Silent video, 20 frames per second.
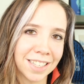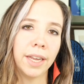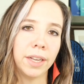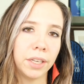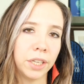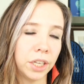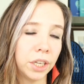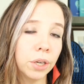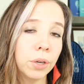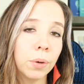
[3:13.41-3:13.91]
And
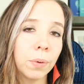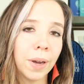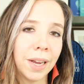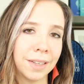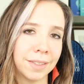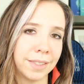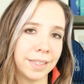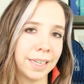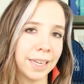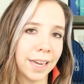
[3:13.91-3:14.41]
you
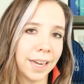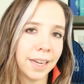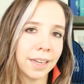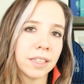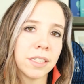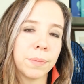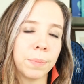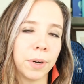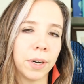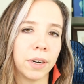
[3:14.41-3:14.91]
as the
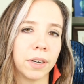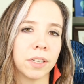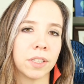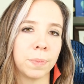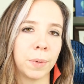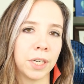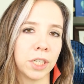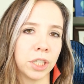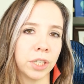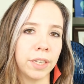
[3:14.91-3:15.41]
expert,
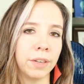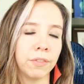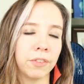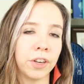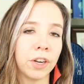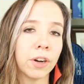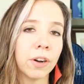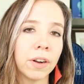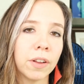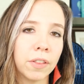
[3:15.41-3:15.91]
especially if
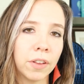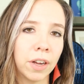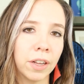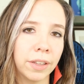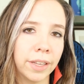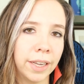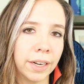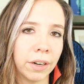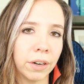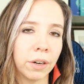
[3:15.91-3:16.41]
you're a thought
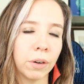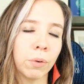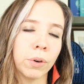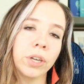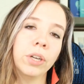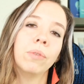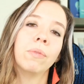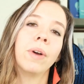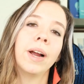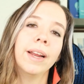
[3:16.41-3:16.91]
leader or
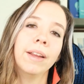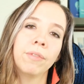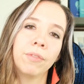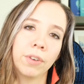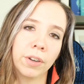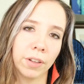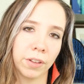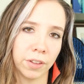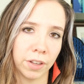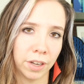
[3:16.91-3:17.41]
you write
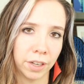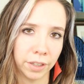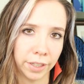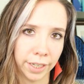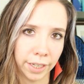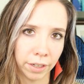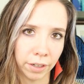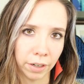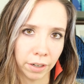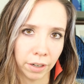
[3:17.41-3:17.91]
for a thought
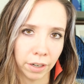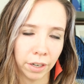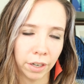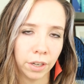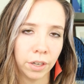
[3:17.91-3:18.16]
leader,